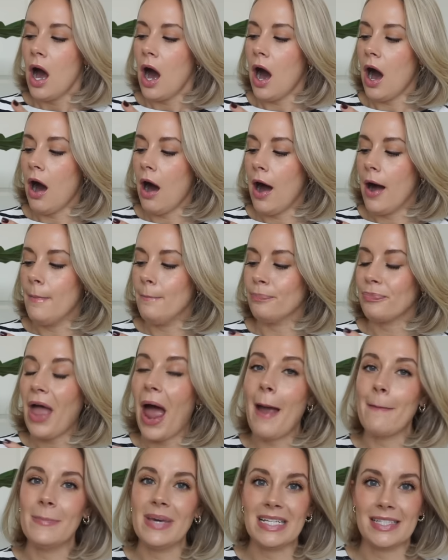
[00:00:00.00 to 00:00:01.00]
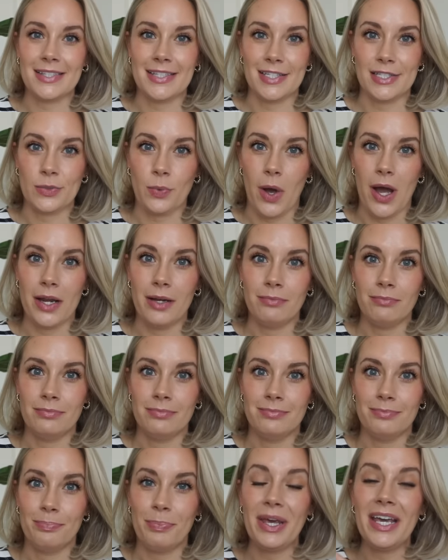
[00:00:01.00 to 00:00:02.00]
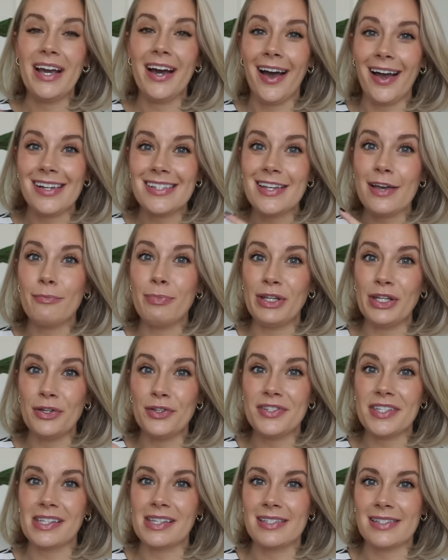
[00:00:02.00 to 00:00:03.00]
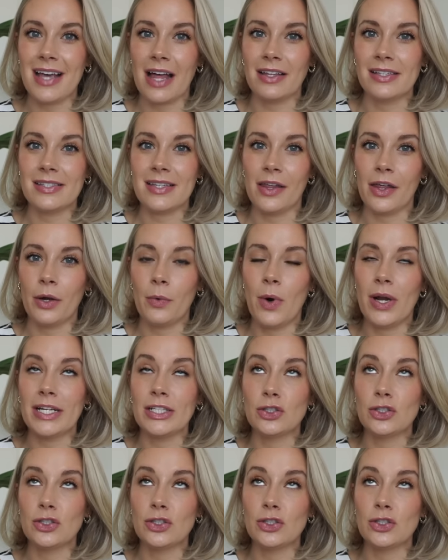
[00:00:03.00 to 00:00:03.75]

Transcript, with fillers: Um, I miss this one because I've been using the salicylic one.